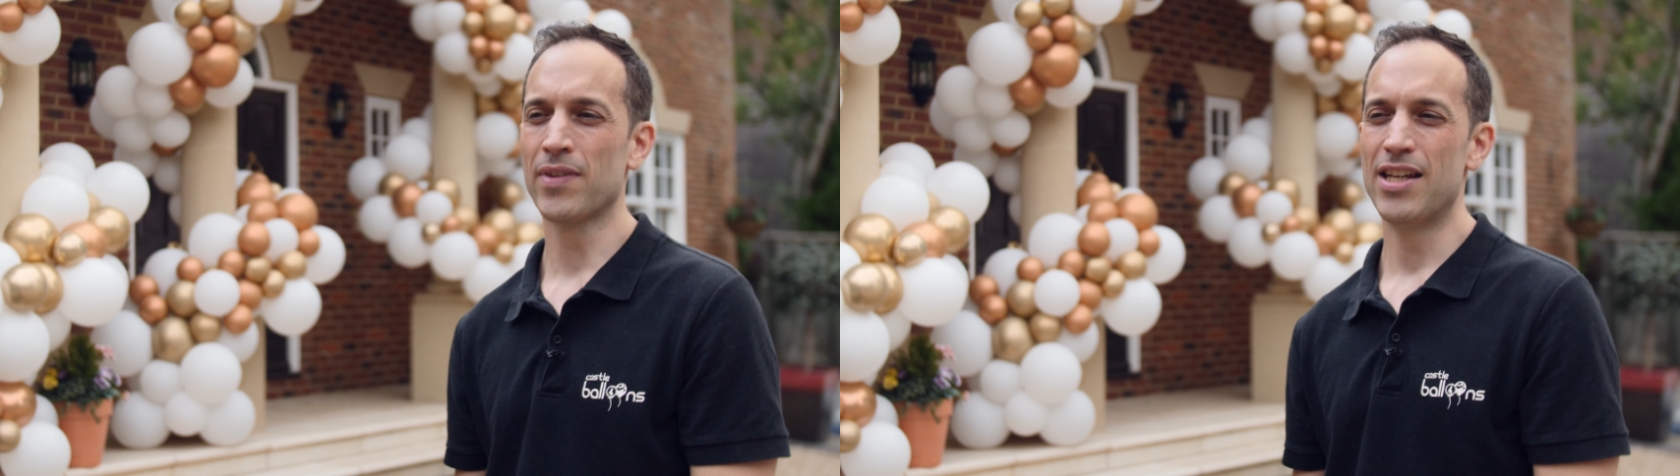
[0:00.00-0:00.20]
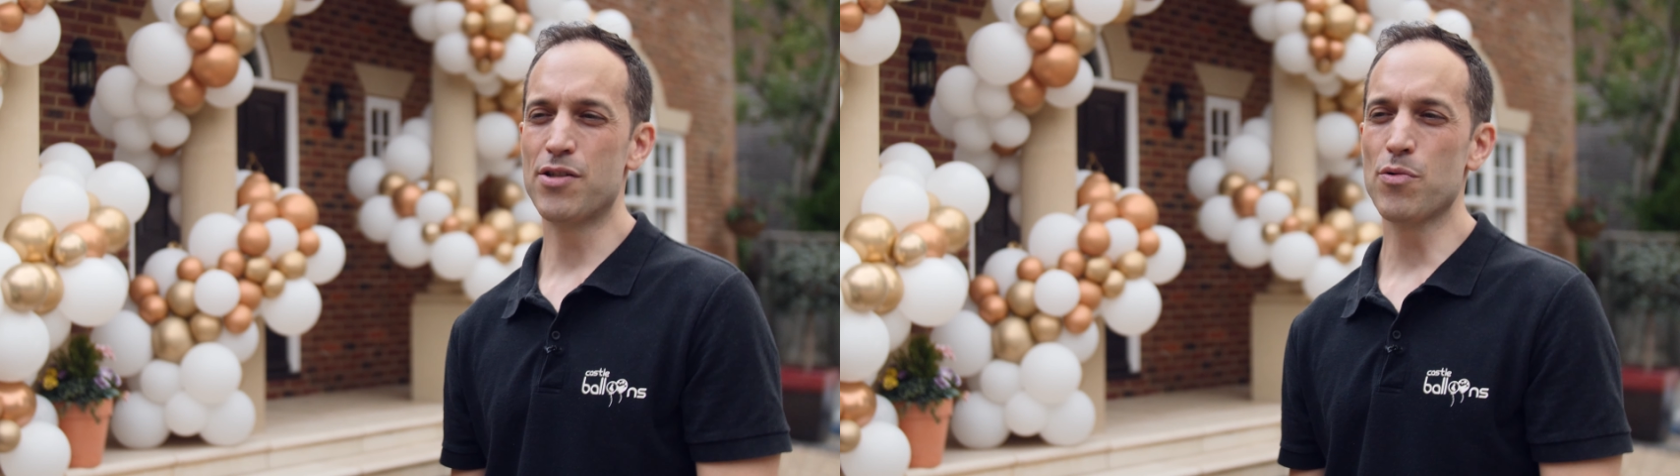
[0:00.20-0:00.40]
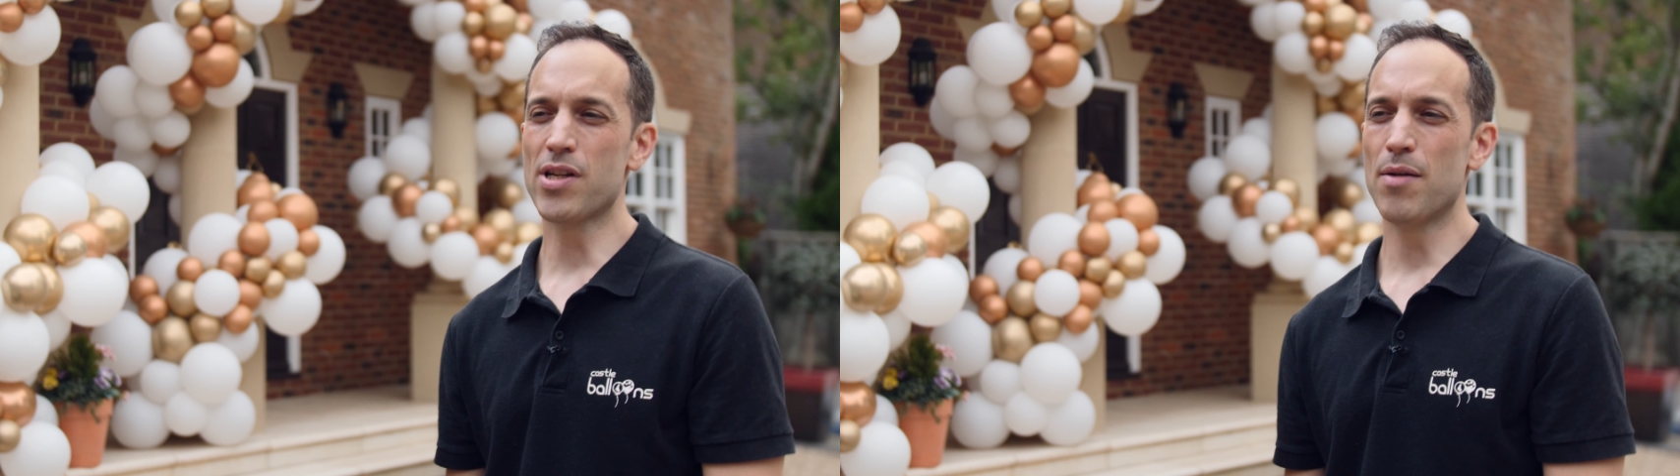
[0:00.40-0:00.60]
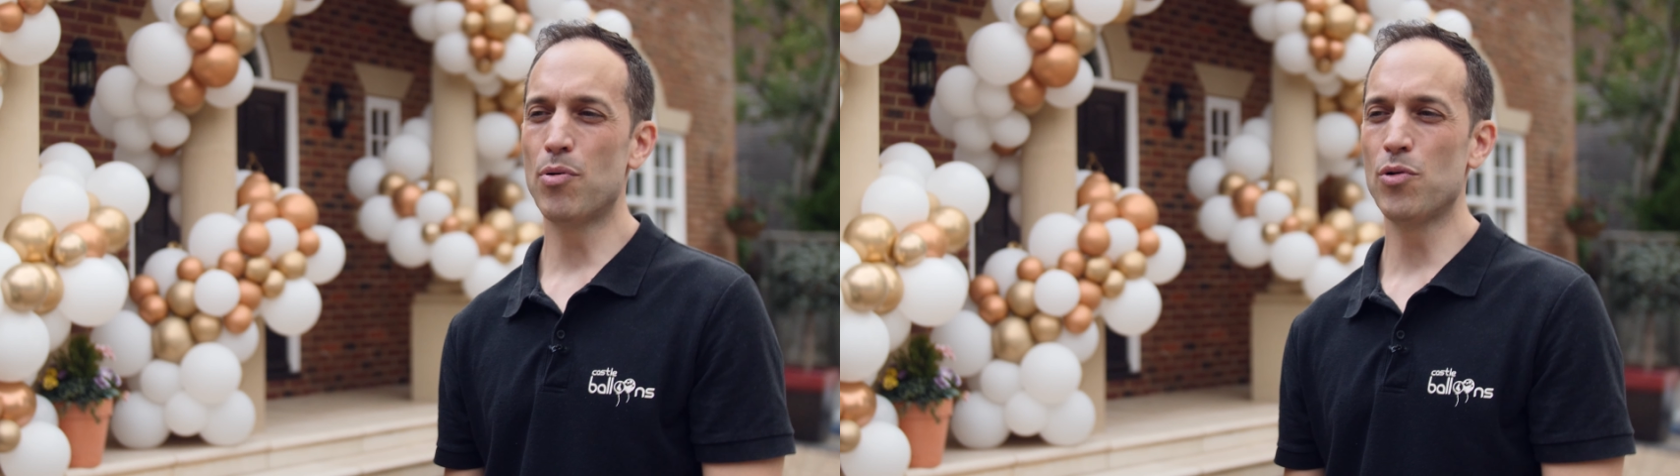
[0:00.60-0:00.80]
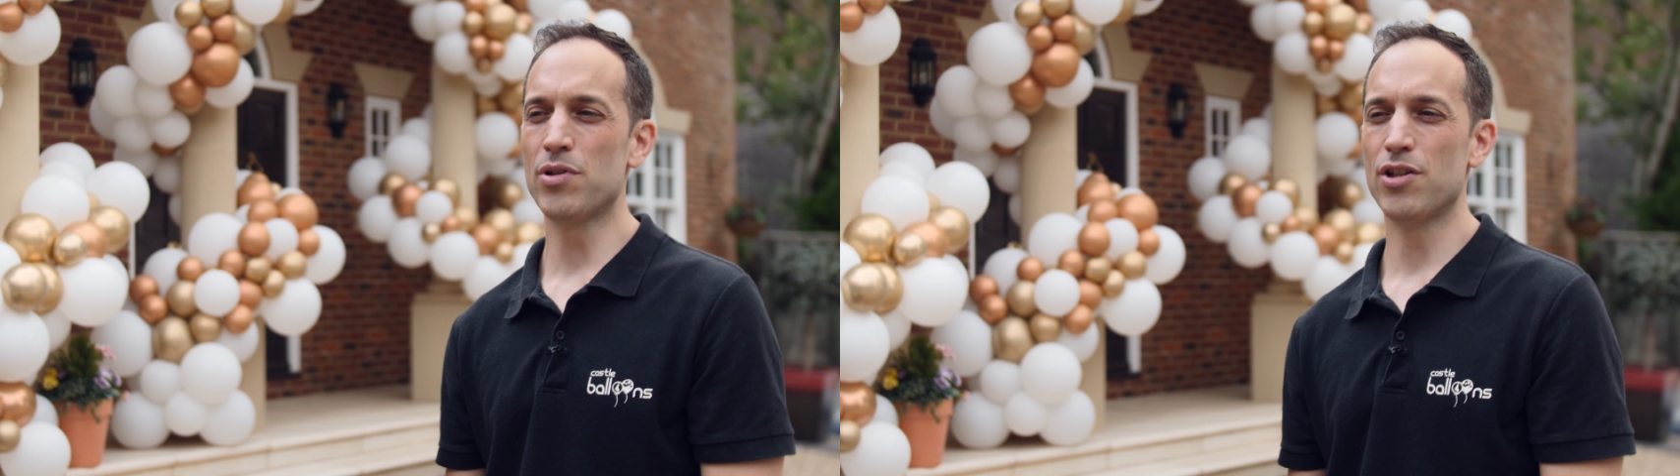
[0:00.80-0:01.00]
It's also
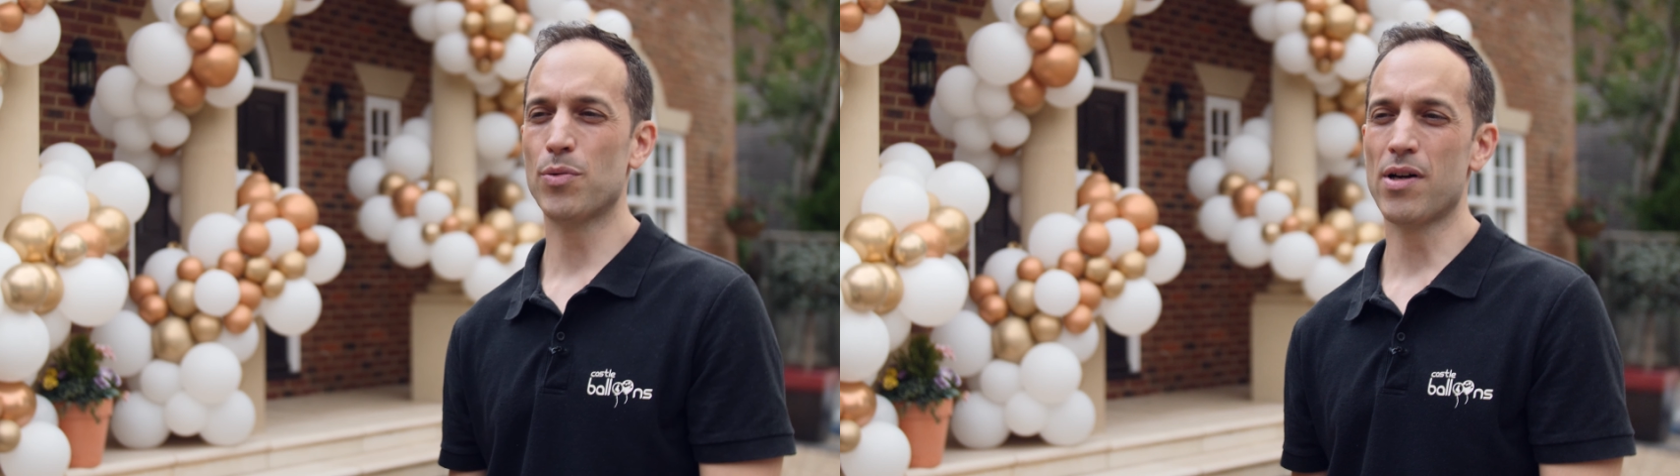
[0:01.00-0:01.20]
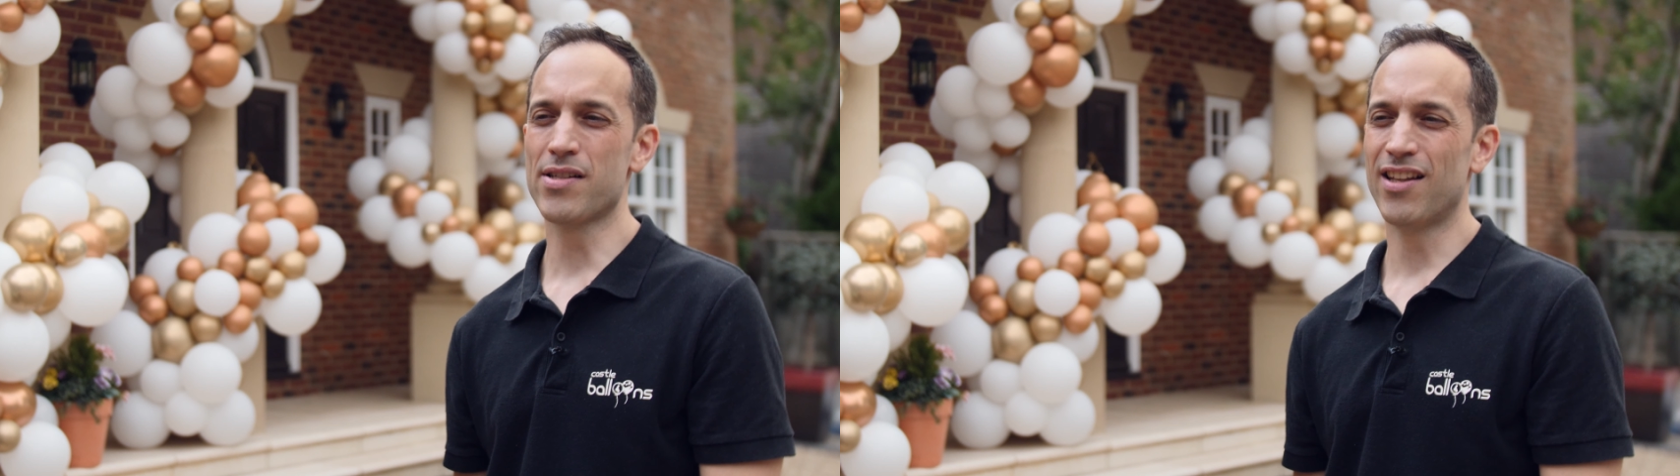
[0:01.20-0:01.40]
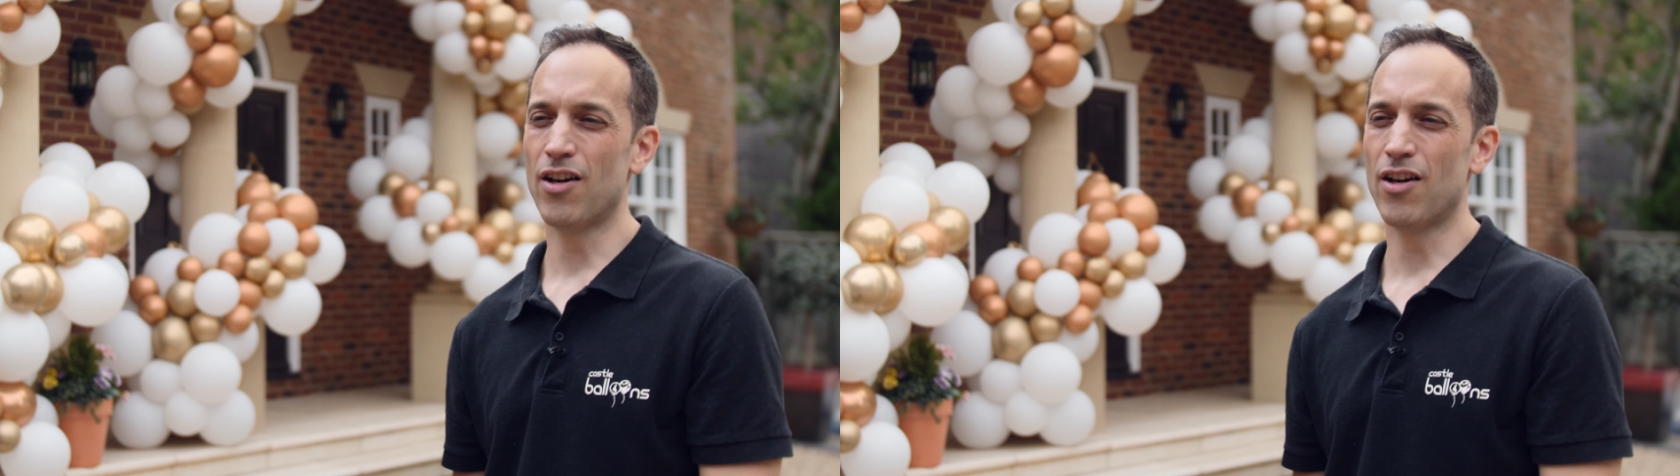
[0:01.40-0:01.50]
important to us that